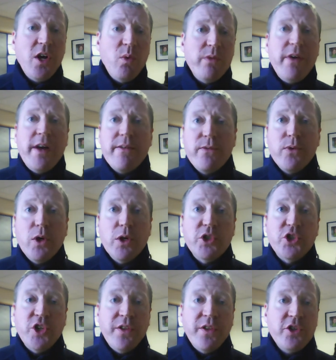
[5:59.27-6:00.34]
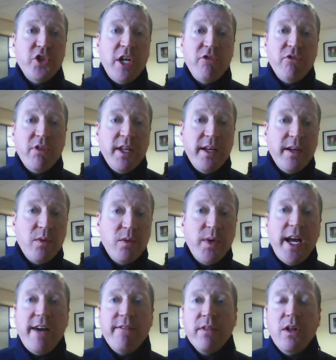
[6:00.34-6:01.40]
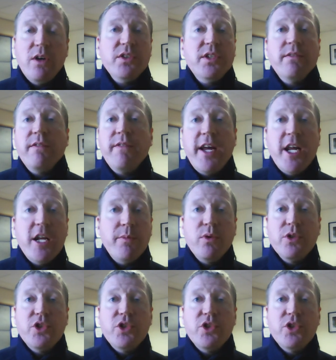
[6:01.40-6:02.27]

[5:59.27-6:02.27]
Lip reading: We're very fortunate that generally we have lots of available